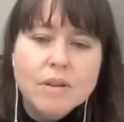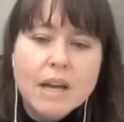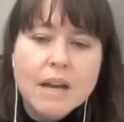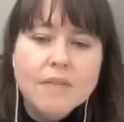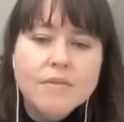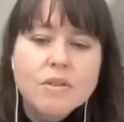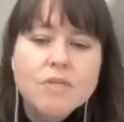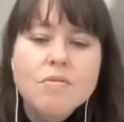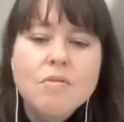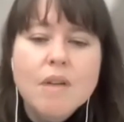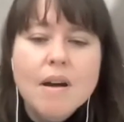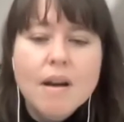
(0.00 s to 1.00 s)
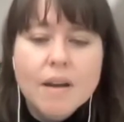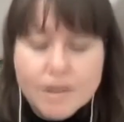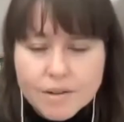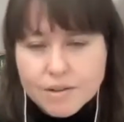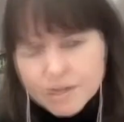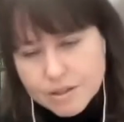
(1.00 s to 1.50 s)
have you
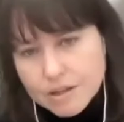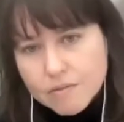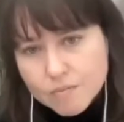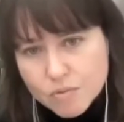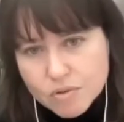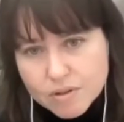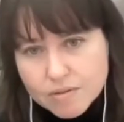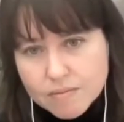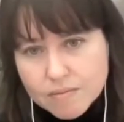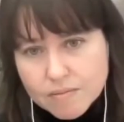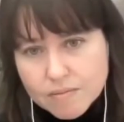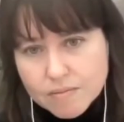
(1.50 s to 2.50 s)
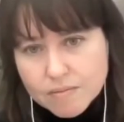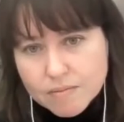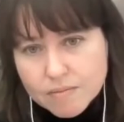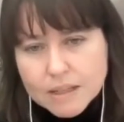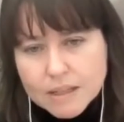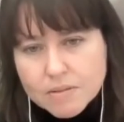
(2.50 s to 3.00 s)
honor yourself more.
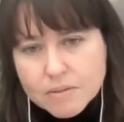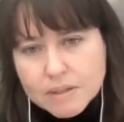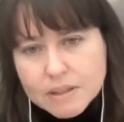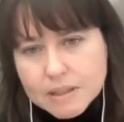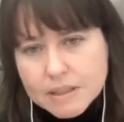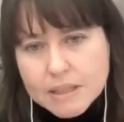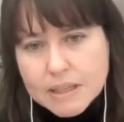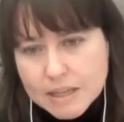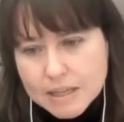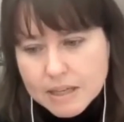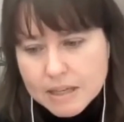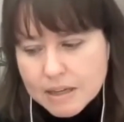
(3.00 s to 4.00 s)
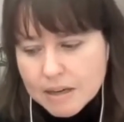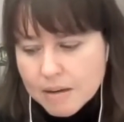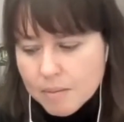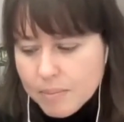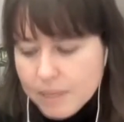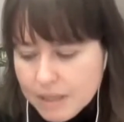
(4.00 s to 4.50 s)
And that's really the key
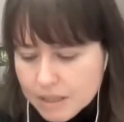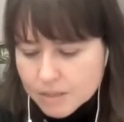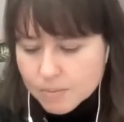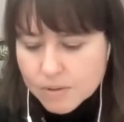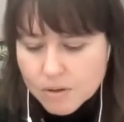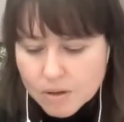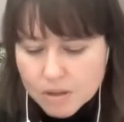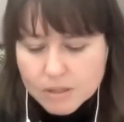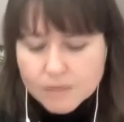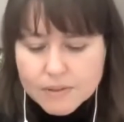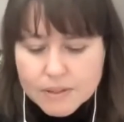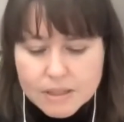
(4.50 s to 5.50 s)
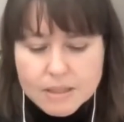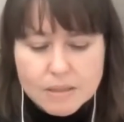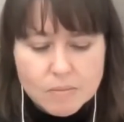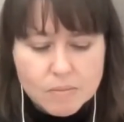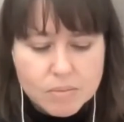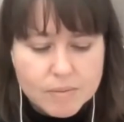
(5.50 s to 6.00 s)
piece with all of this.
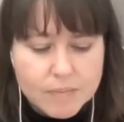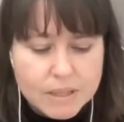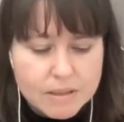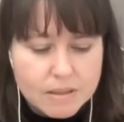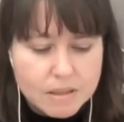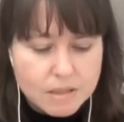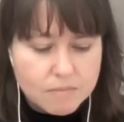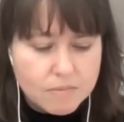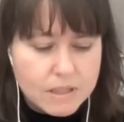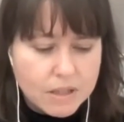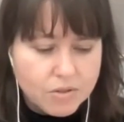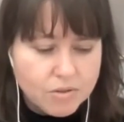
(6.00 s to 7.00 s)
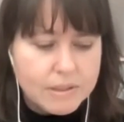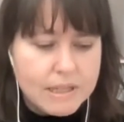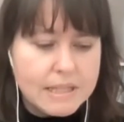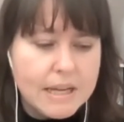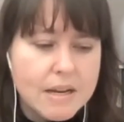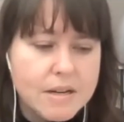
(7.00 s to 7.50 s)
And women's sexual
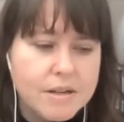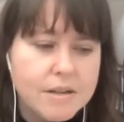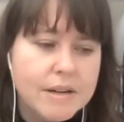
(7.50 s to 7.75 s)
desire